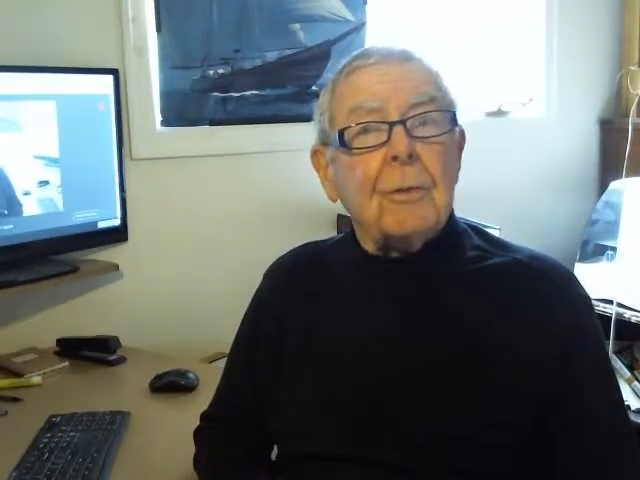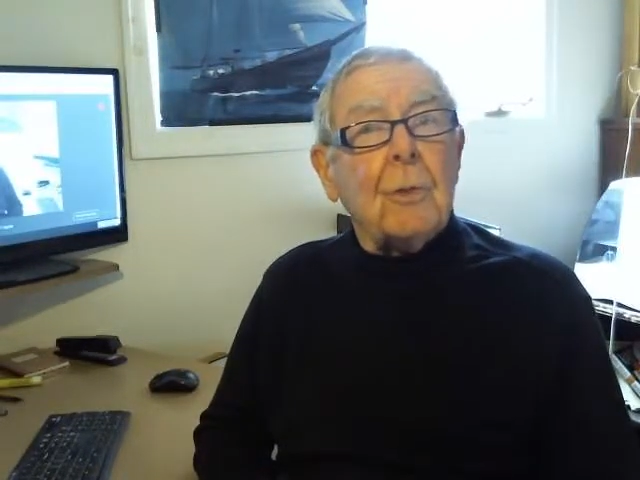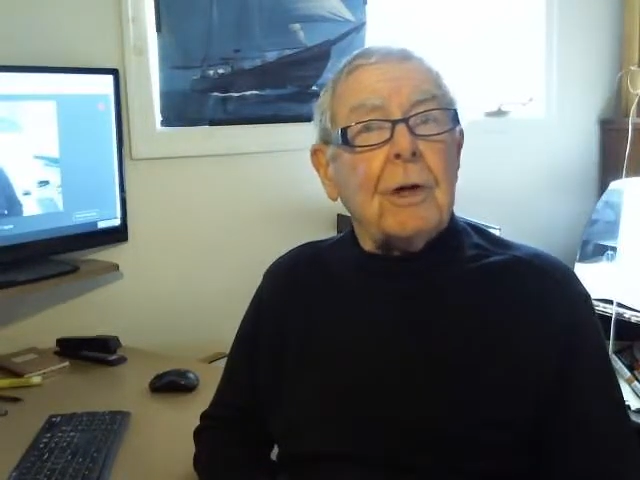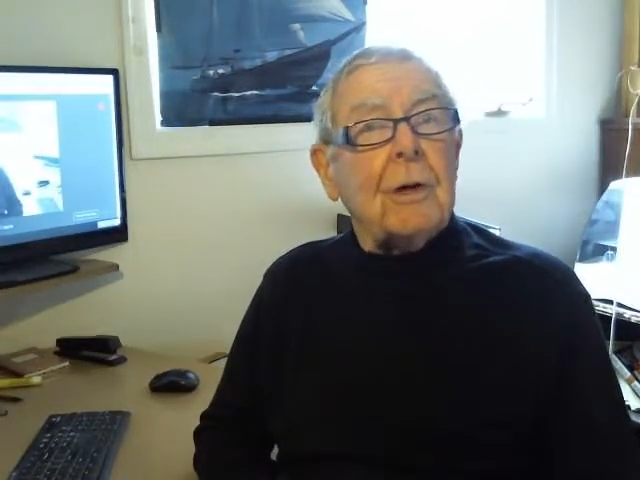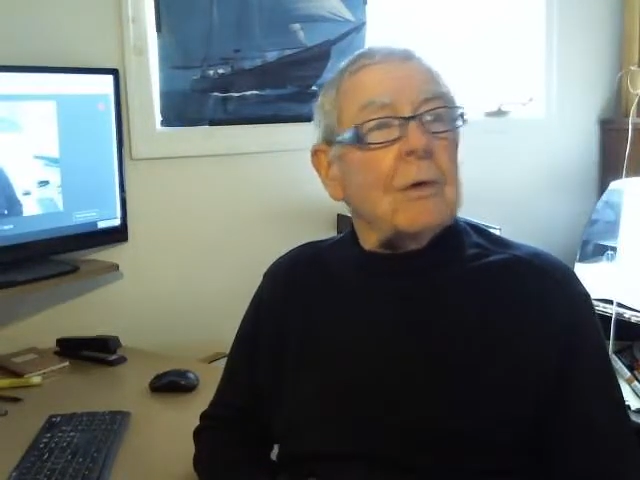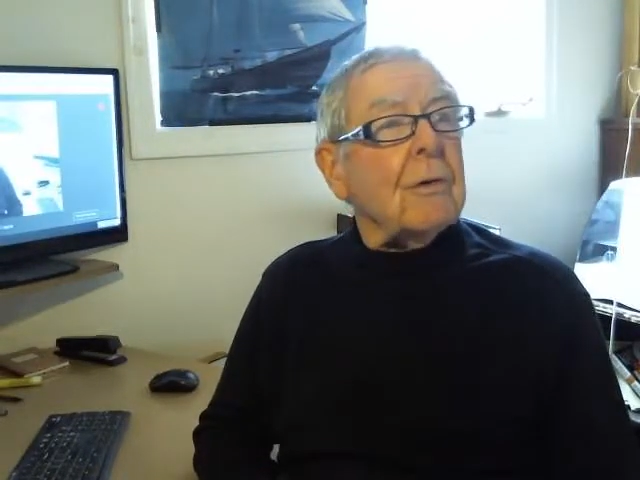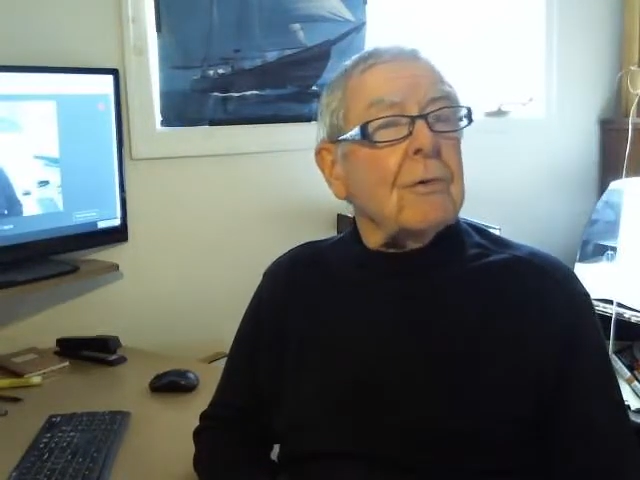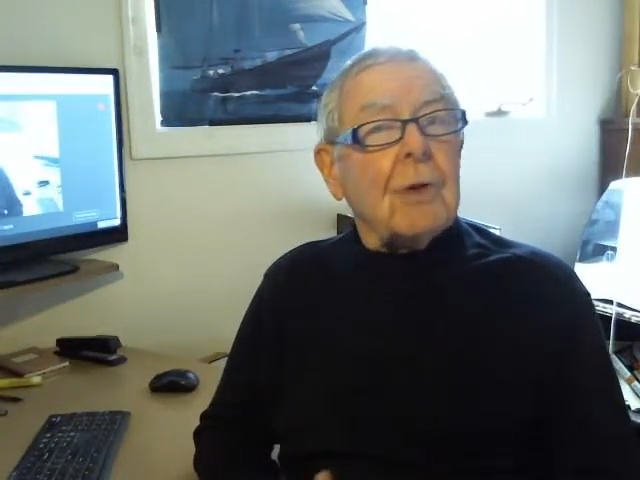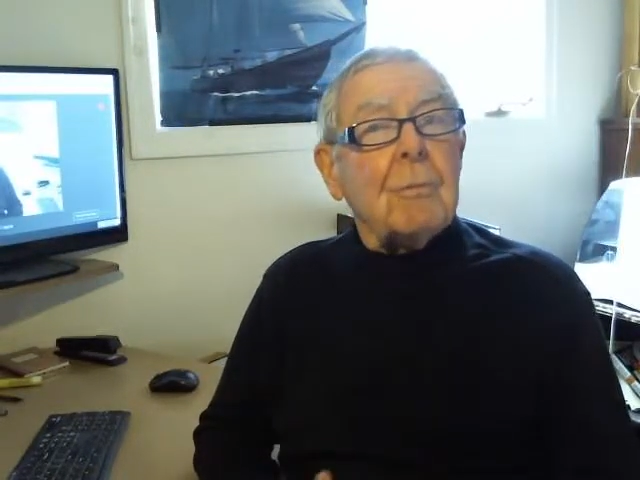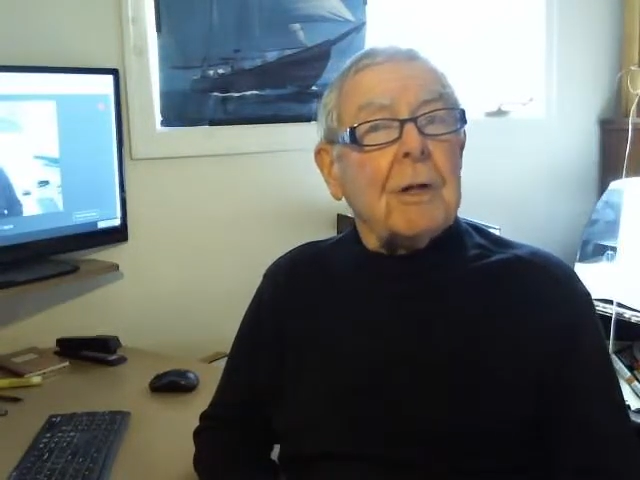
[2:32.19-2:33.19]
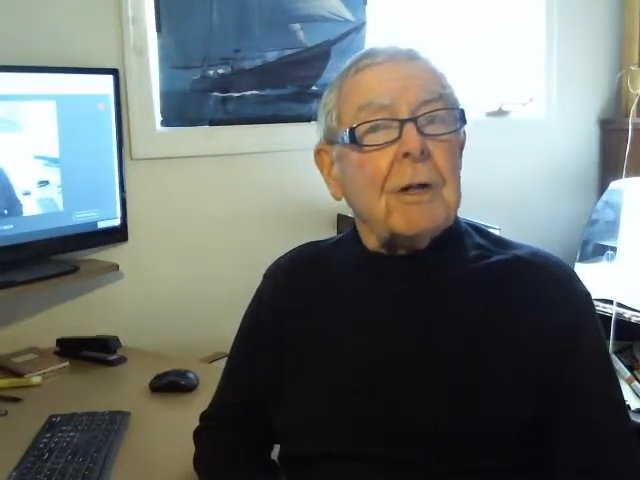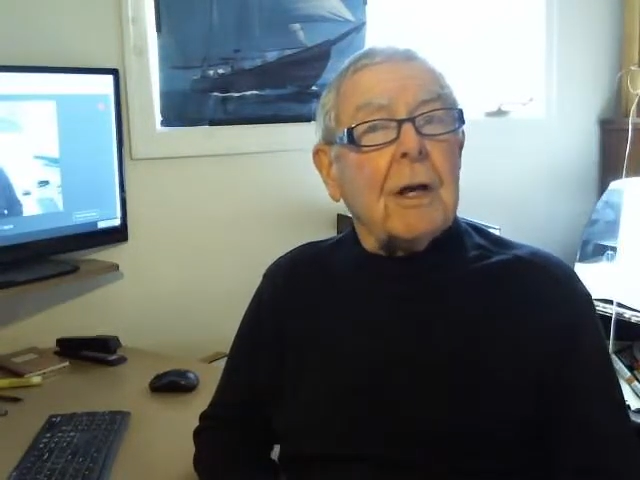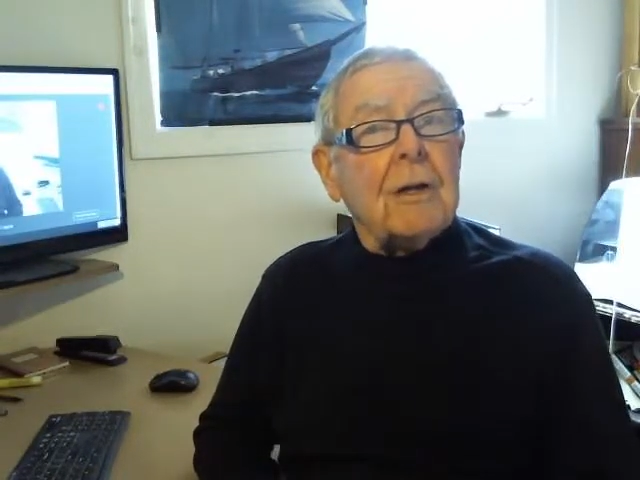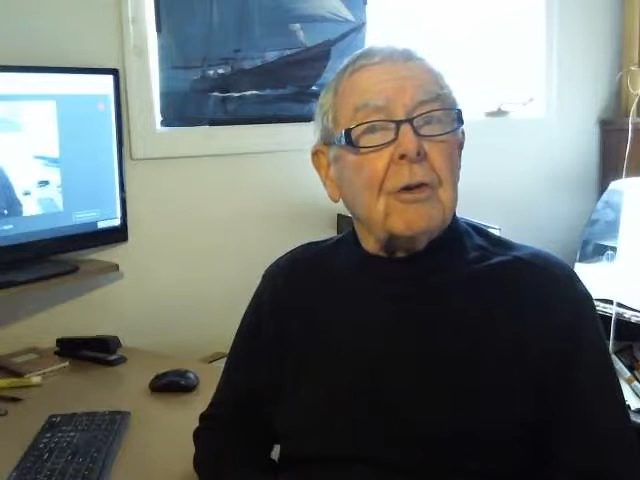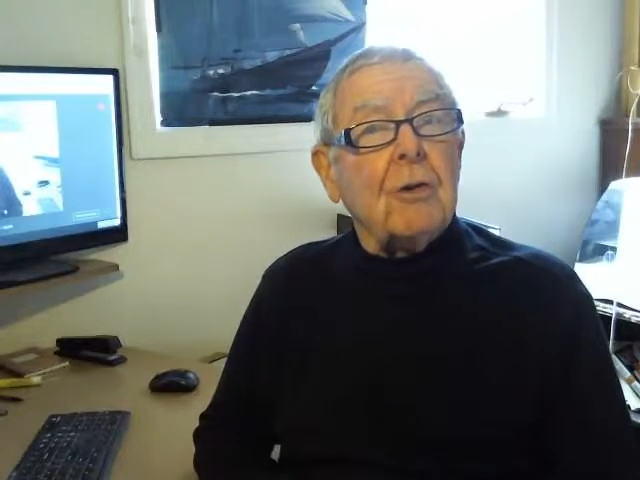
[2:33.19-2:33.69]
we or somebody
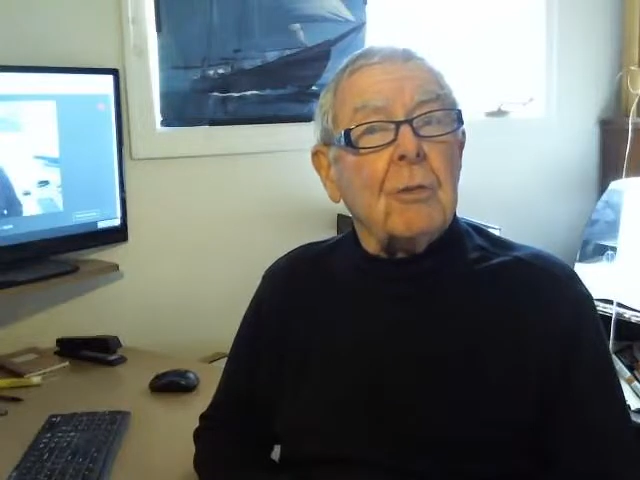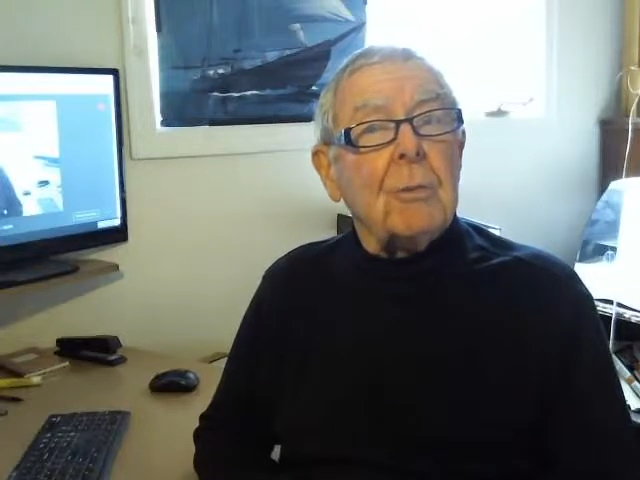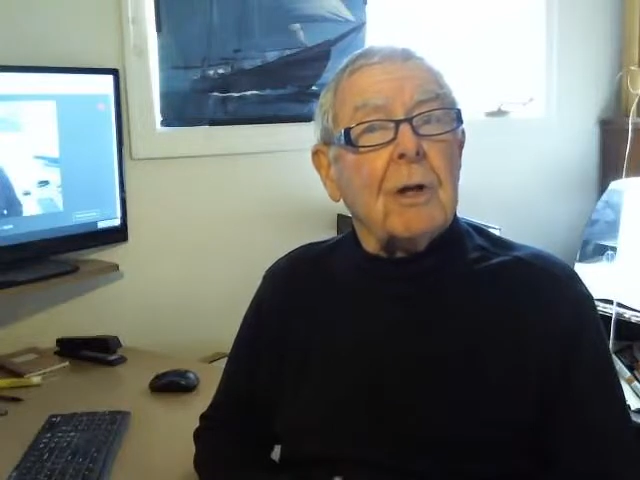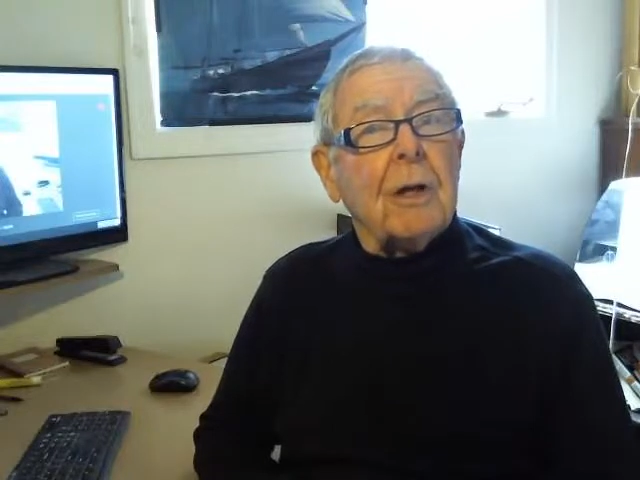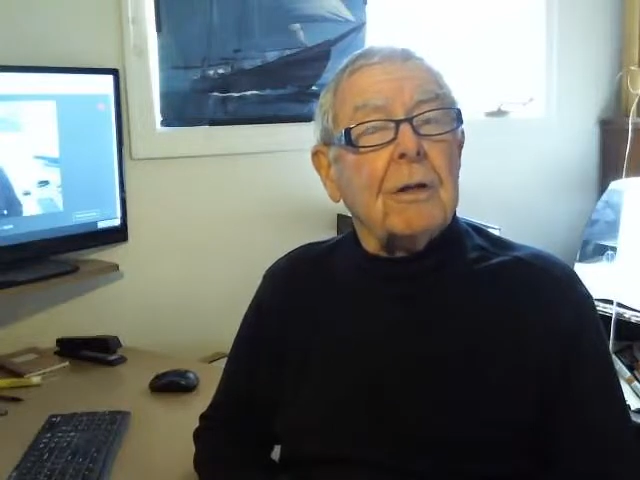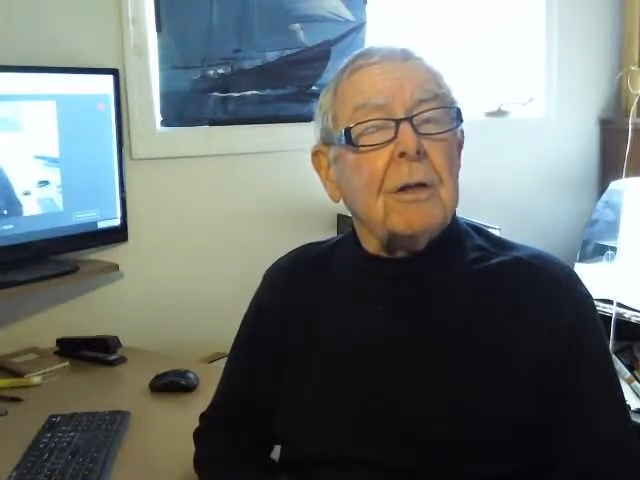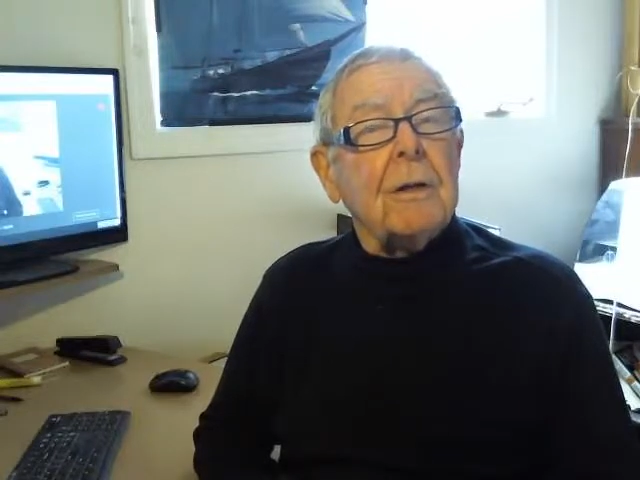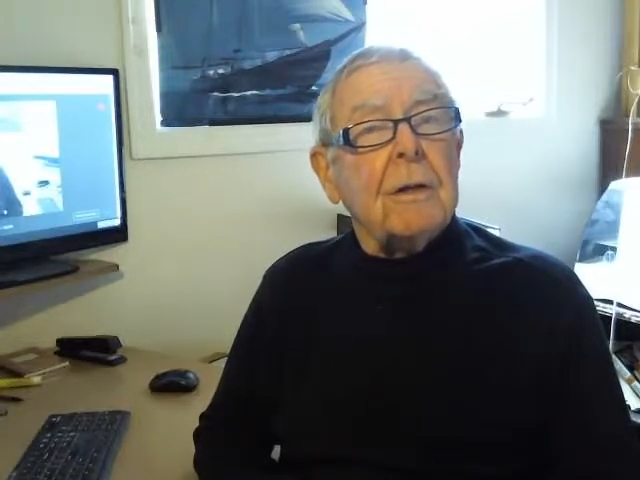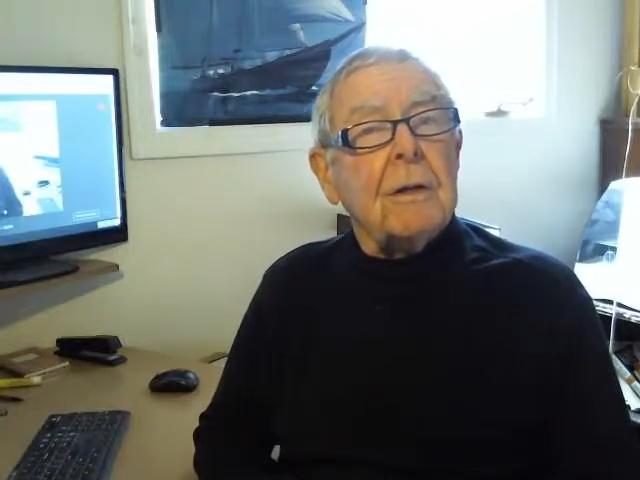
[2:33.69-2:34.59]
had accumulated.